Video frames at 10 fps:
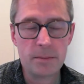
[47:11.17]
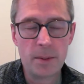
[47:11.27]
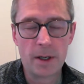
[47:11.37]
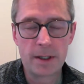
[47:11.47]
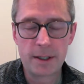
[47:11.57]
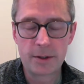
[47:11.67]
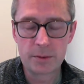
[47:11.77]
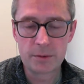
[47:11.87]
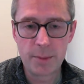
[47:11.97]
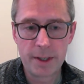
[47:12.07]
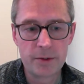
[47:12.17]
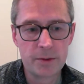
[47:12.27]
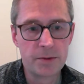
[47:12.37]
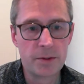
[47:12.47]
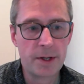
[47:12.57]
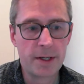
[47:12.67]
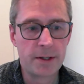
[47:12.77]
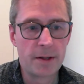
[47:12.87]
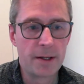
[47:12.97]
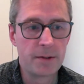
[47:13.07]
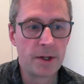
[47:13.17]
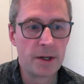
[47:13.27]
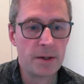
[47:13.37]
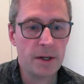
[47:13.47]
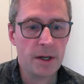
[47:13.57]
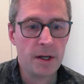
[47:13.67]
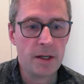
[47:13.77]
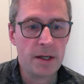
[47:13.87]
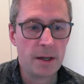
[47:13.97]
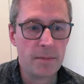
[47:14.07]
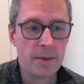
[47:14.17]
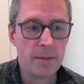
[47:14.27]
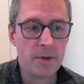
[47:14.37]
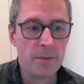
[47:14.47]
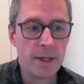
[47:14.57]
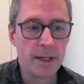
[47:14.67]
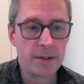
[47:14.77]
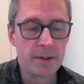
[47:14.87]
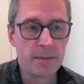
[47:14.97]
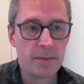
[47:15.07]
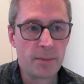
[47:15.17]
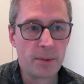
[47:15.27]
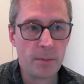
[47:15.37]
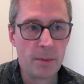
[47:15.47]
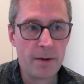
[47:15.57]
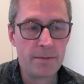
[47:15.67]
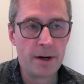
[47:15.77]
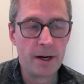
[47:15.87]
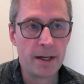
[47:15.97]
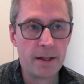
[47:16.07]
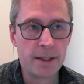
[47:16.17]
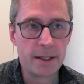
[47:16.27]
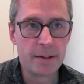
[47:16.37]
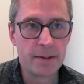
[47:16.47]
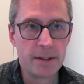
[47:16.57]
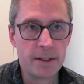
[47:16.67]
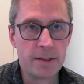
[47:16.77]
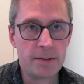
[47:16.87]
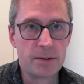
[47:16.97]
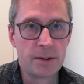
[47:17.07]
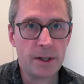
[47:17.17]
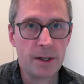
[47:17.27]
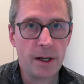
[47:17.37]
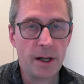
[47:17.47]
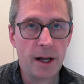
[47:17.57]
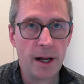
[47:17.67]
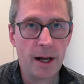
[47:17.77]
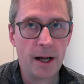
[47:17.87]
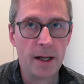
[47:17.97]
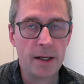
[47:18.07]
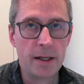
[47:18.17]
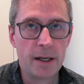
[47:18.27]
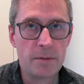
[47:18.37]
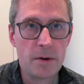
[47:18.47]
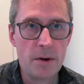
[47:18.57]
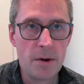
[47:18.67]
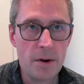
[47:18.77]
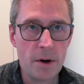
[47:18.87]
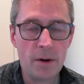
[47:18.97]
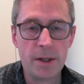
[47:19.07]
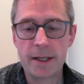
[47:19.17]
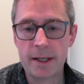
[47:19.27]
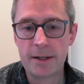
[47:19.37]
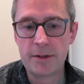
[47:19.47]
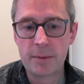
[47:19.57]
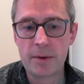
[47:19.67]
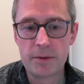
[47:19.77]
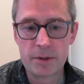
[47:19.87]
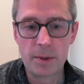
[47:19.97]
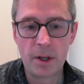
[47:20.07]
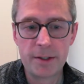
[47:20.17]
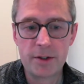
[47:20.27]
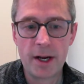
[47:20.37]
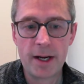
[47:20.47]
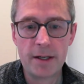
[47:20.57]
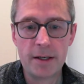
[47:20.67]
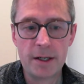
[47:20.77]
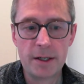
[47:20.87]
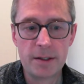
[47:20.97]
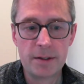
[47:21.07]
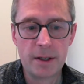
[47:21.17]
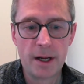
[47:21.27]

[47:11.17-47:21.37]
architectural spatials and things like that. So the biggest problem I find, I think, is not engaging with the supply chain and